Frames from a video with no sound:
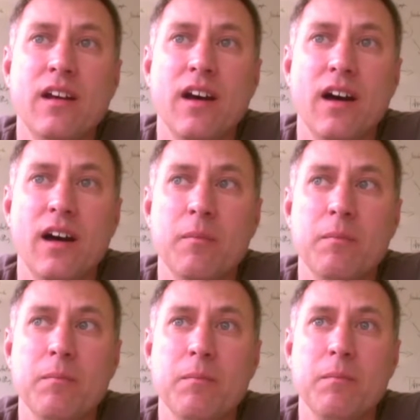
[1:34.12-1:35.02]

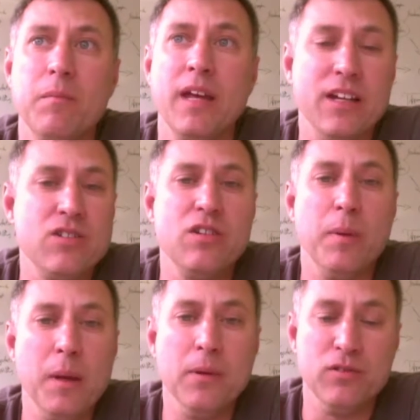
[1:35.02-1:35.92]
um, gets to
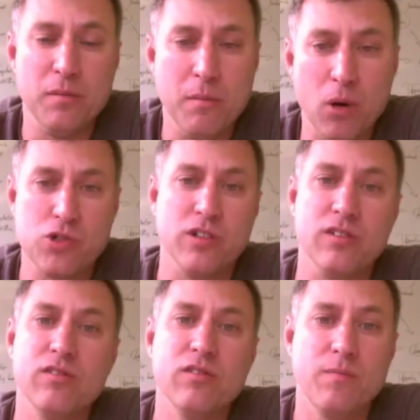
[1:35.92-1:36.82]
people's
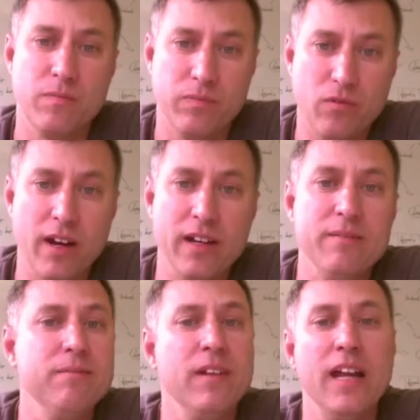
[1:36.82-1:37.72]
emotions, right?
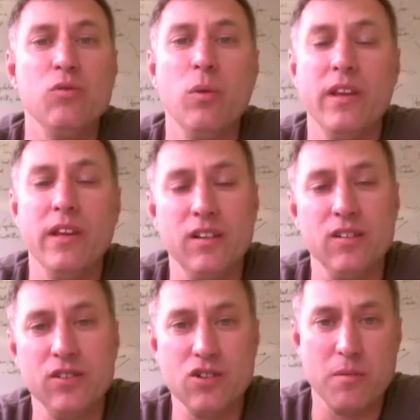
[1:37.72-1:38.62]
And that's where their
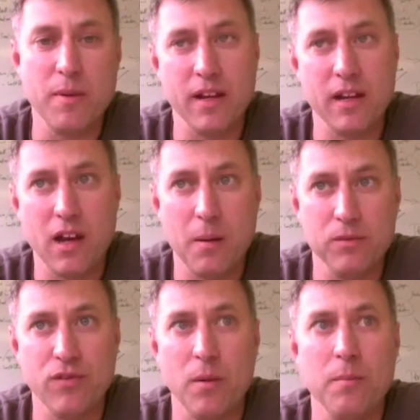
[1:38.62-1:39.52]
decision making
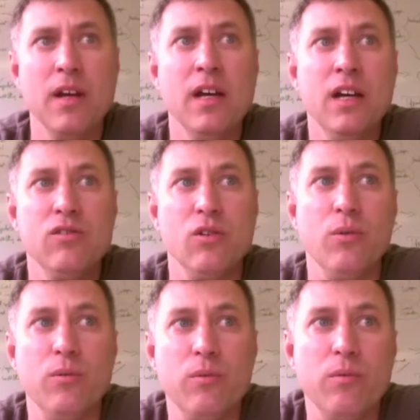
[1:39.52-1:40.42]
comes from.
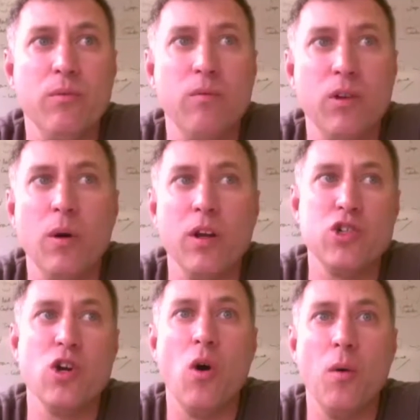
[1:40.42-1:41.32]
So you want to
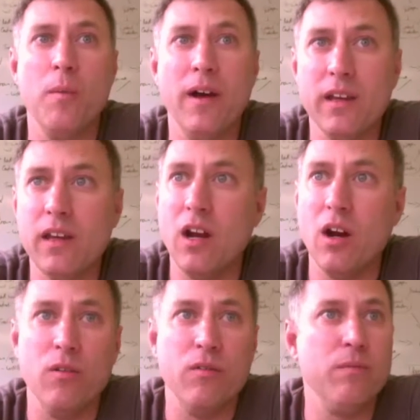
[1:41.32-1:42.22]
show them like you
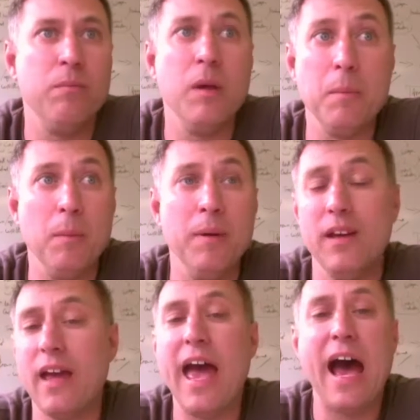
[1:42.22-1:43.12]
know people
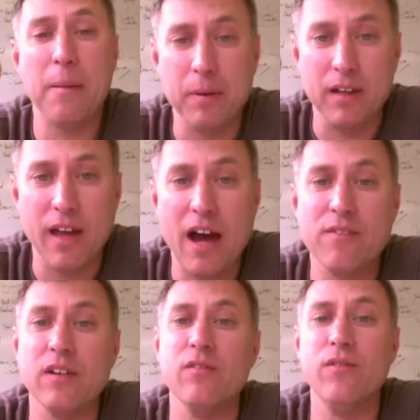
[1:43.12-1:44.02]
being happy,
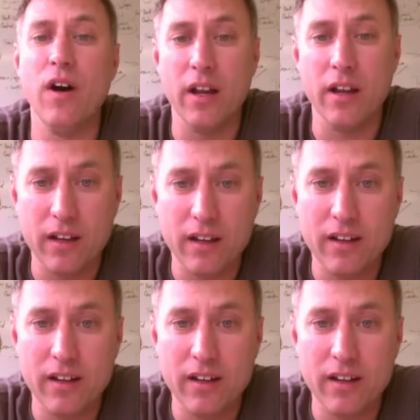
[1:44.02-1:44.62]
having fun,